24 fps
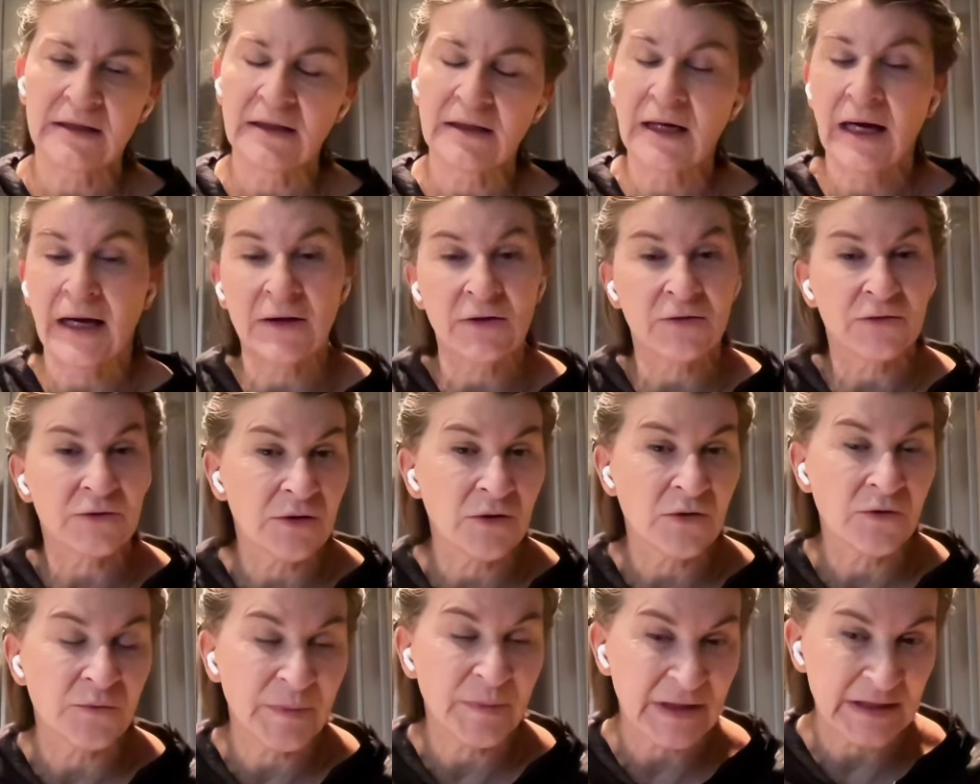I don't
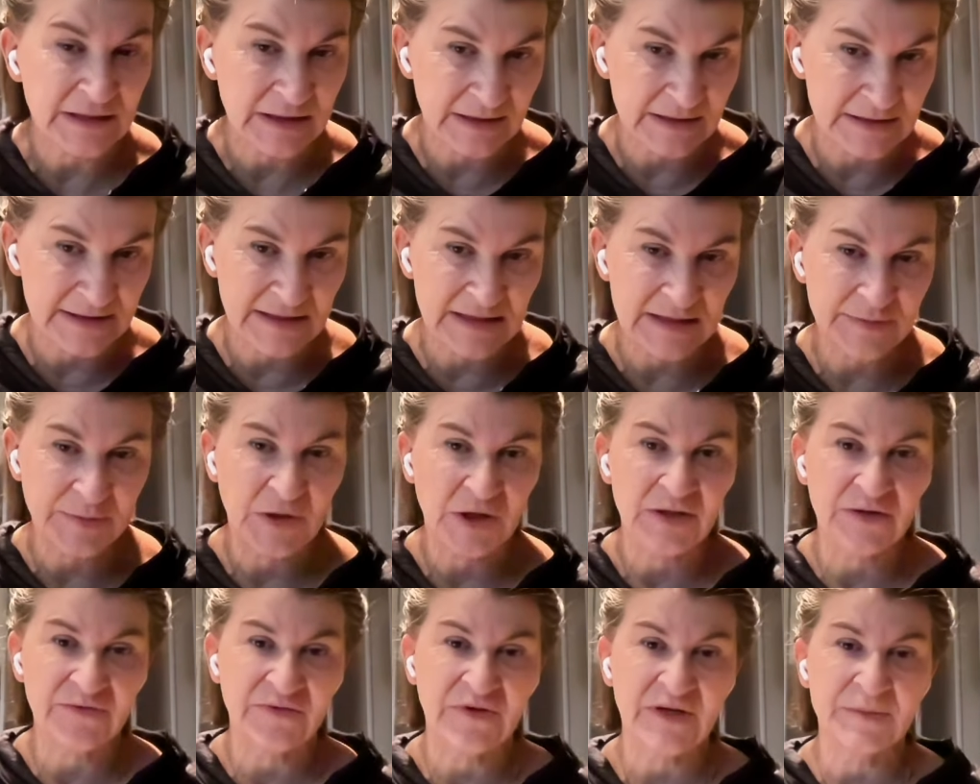know, but is this
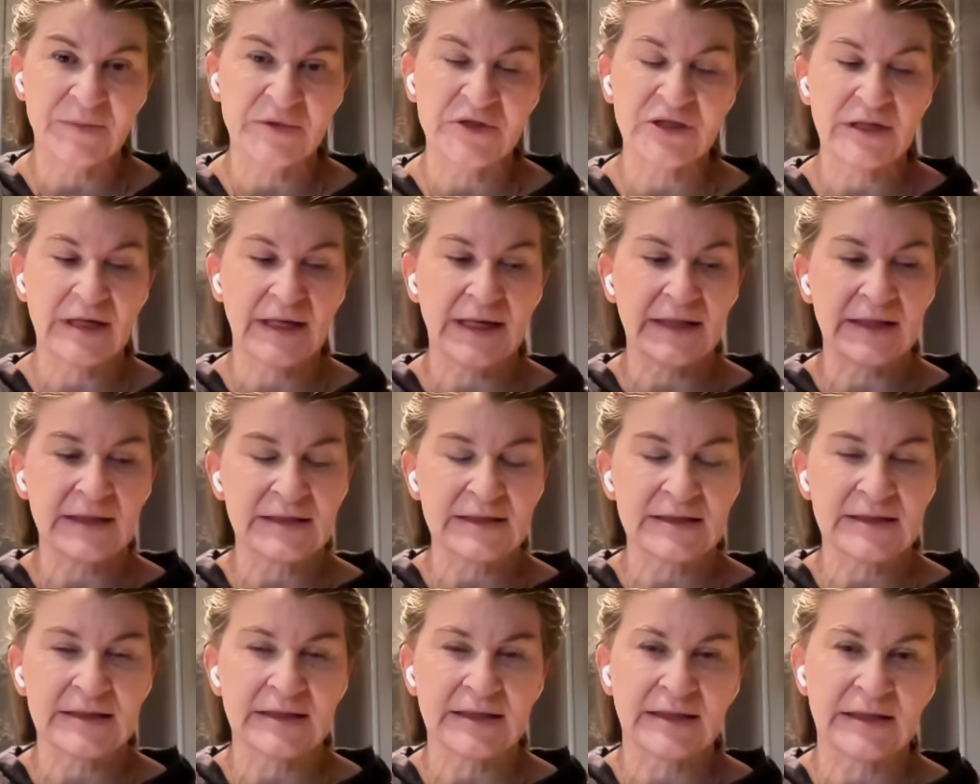part of
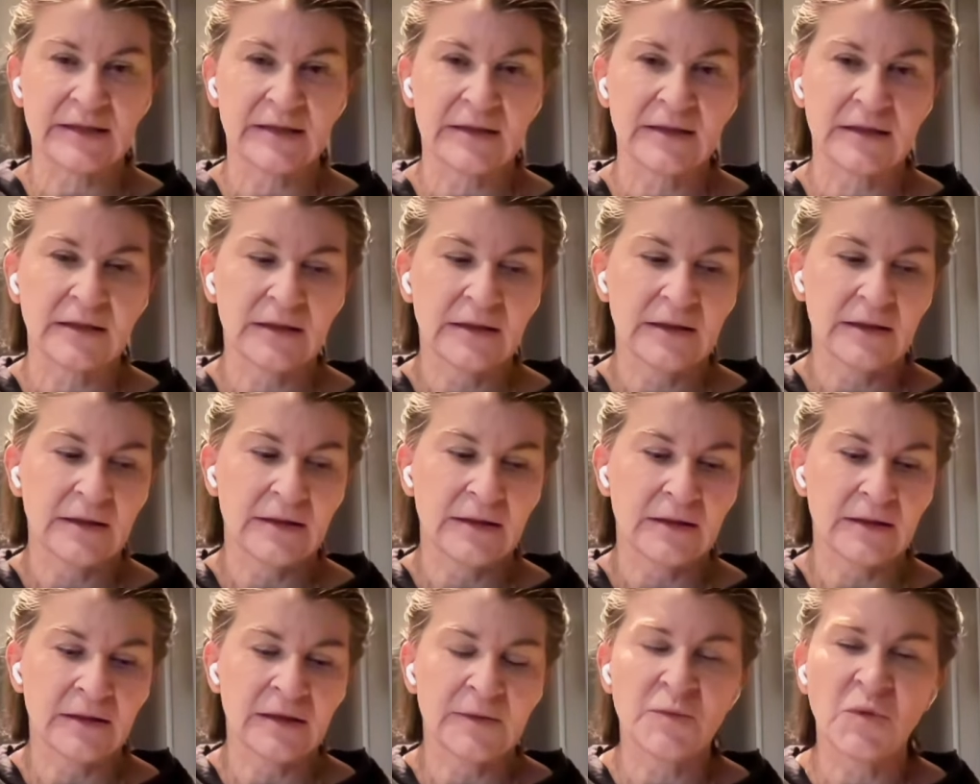epigenetics that
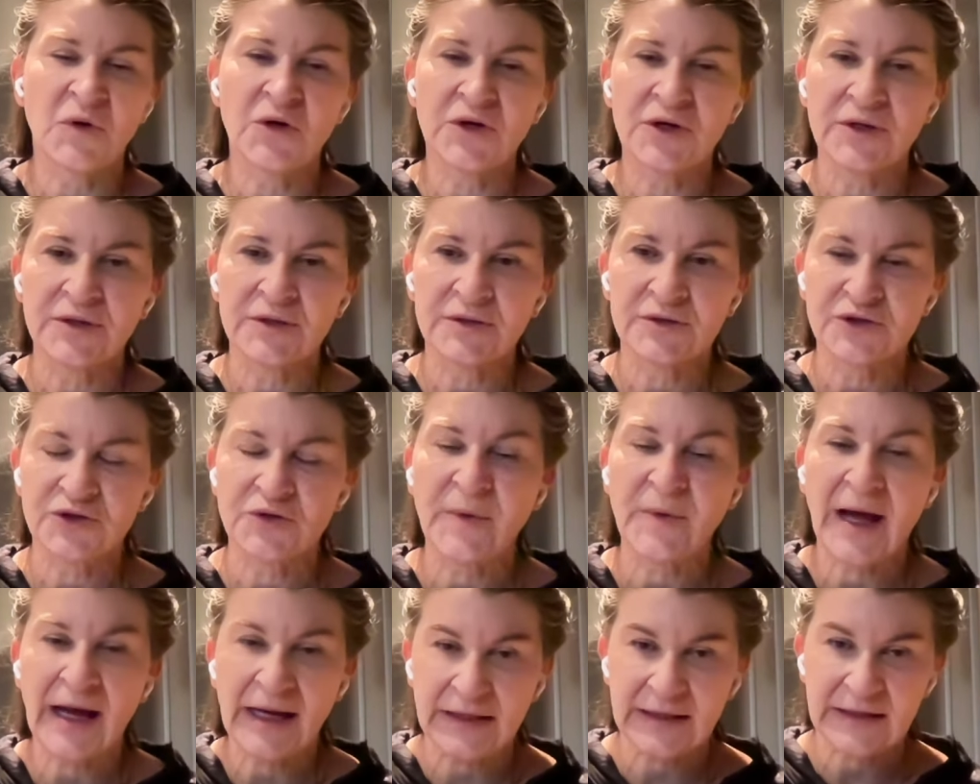the more
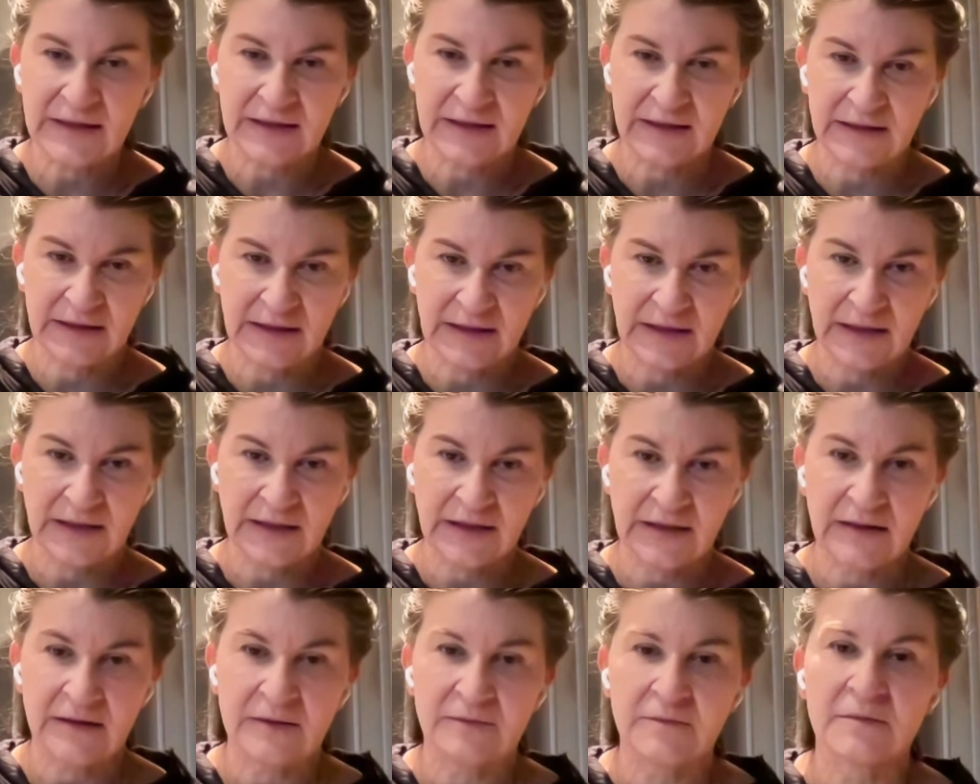traumatic
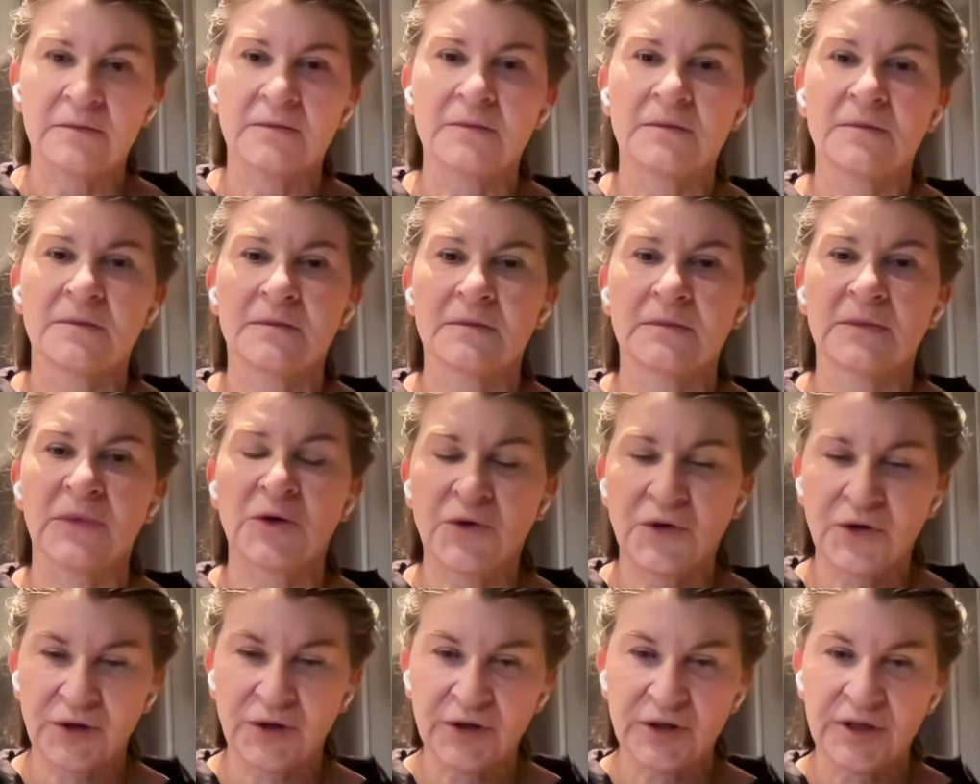the
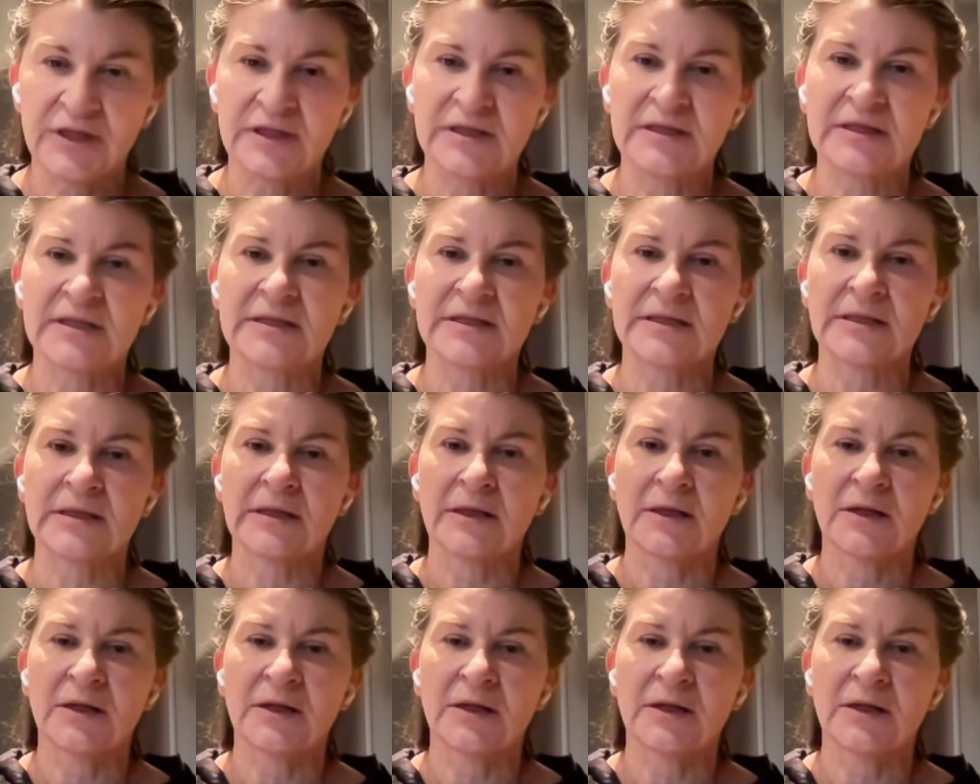occurrence,